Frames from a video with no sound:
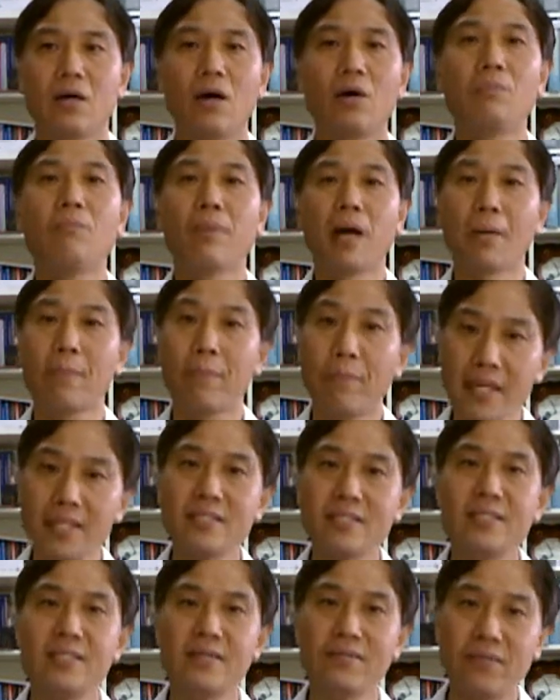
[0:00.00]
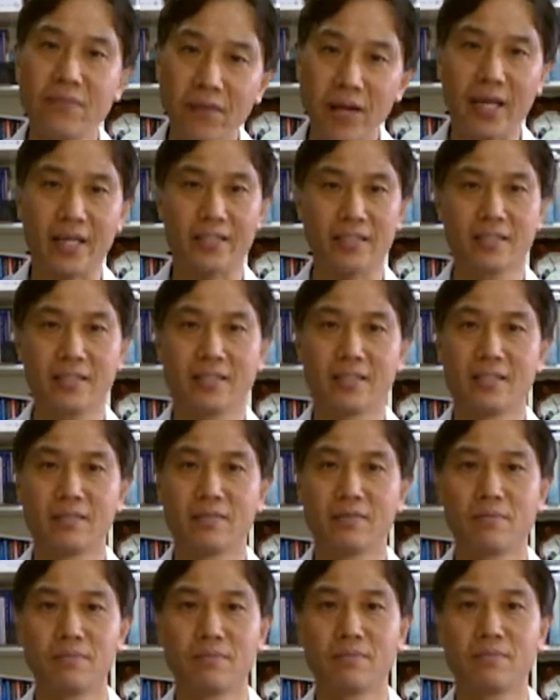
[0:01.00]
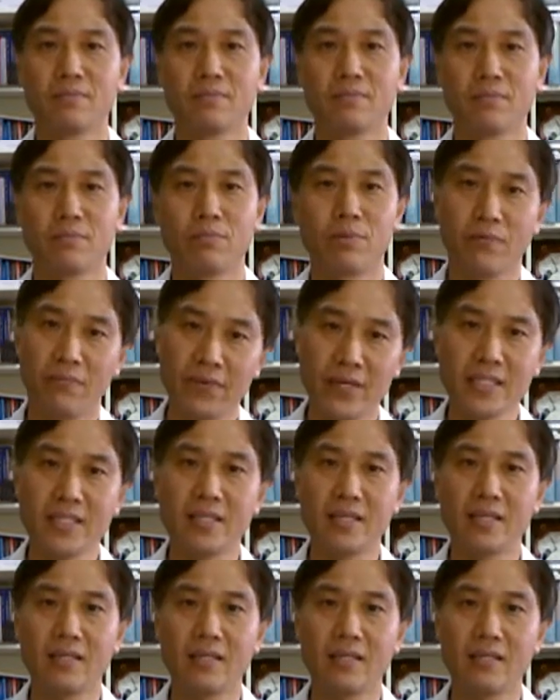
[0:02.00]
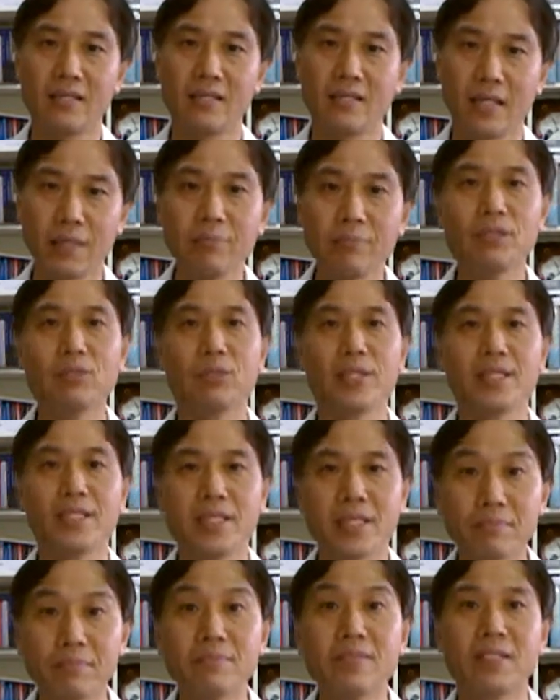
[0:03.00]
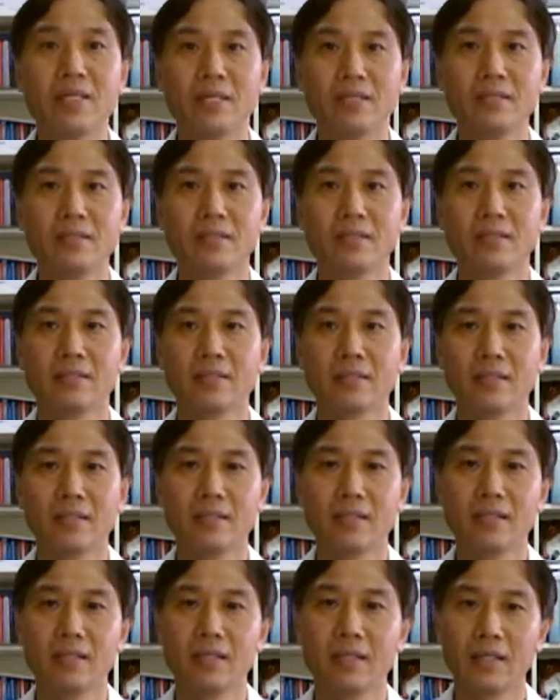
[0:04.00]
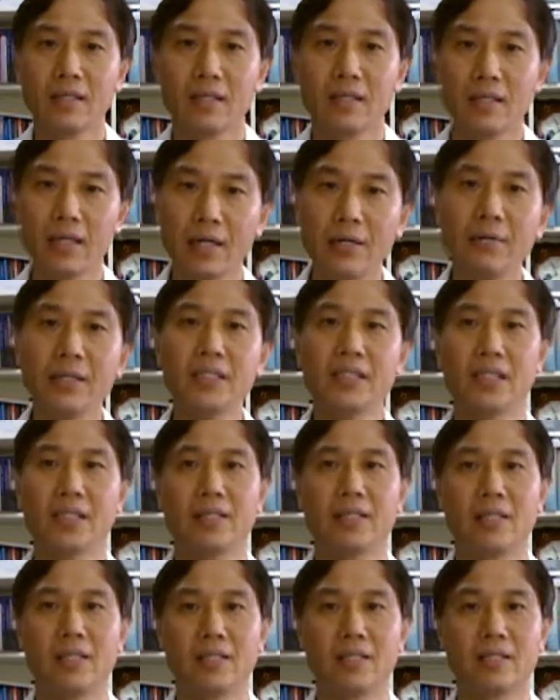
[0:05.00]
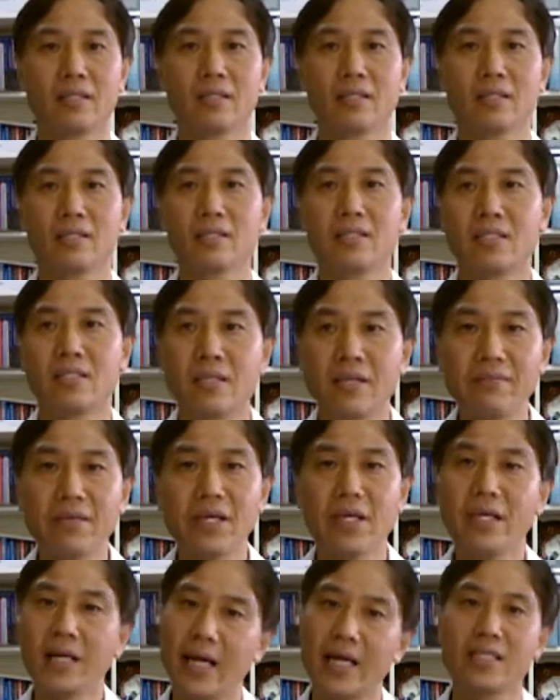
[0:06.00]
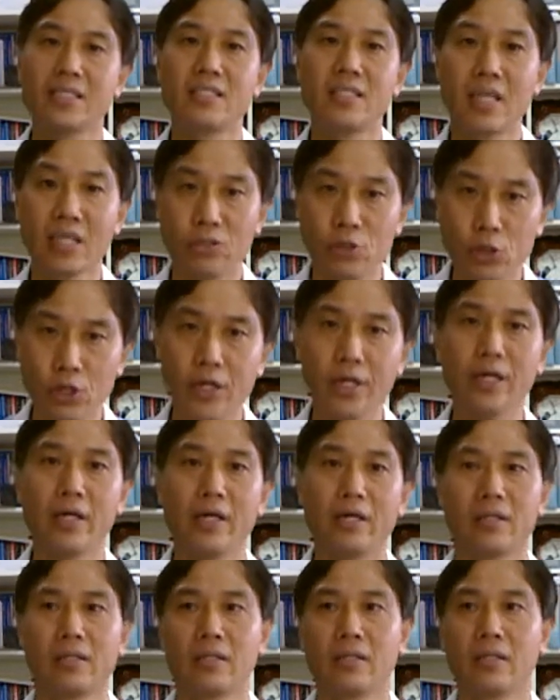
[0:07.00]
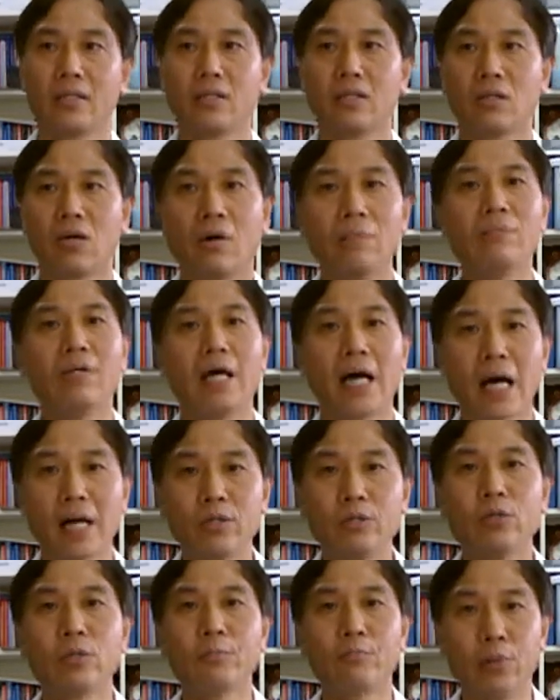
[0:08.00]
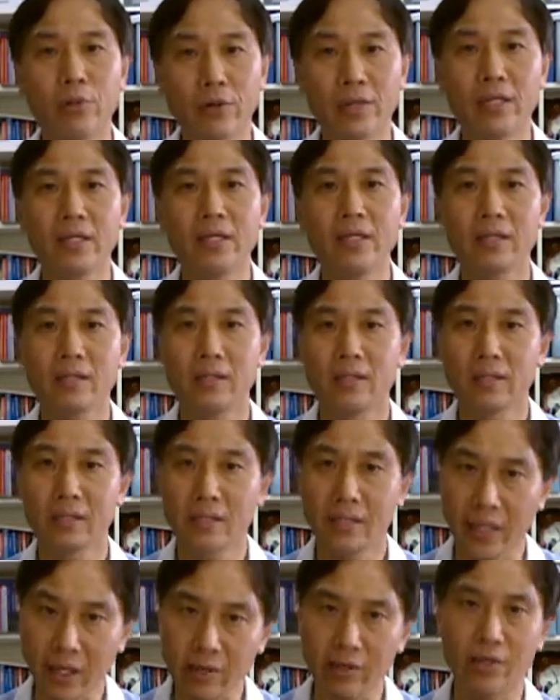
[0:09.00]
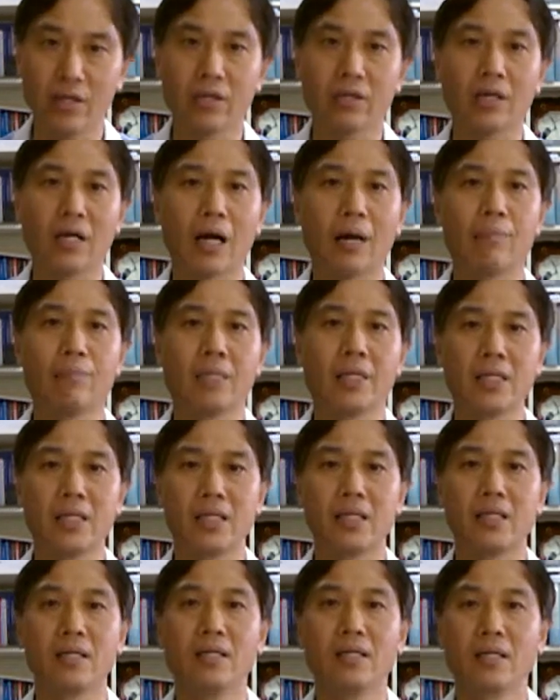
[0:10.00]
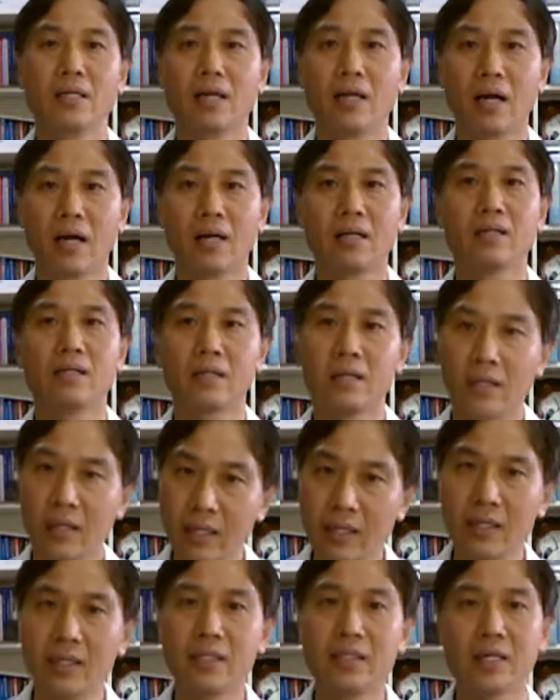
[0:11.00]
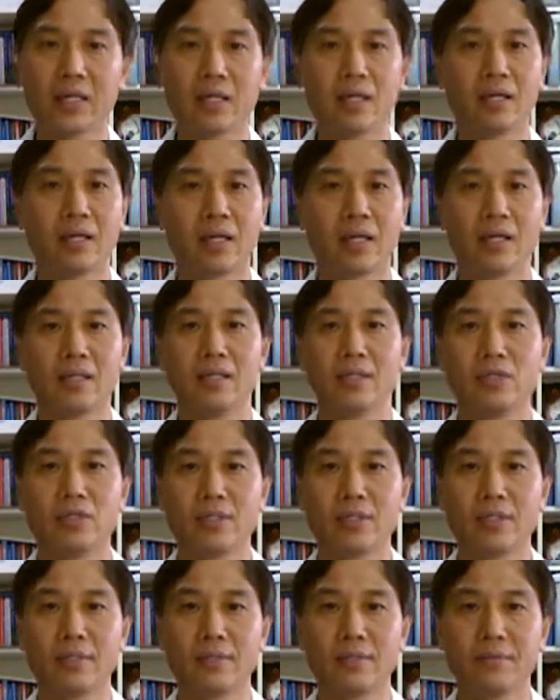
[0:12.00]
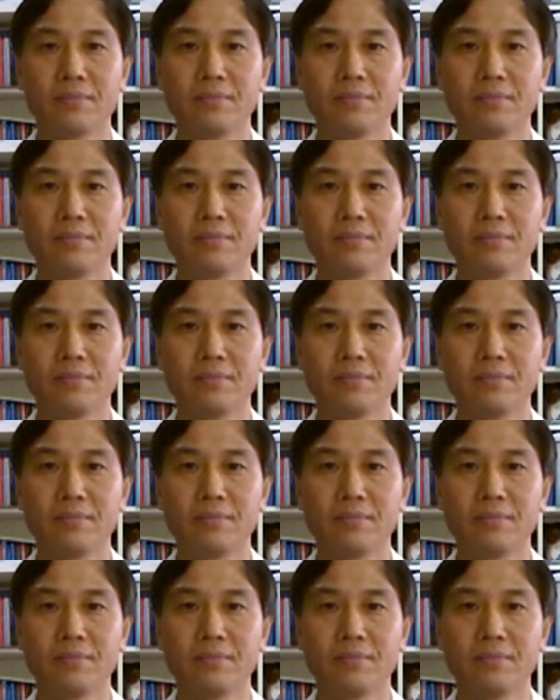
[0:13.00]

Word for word: of my best friend, Professor Dimitri Sampson, currently serving as the chair of the IEEE Technical Committee on Learning Technologies.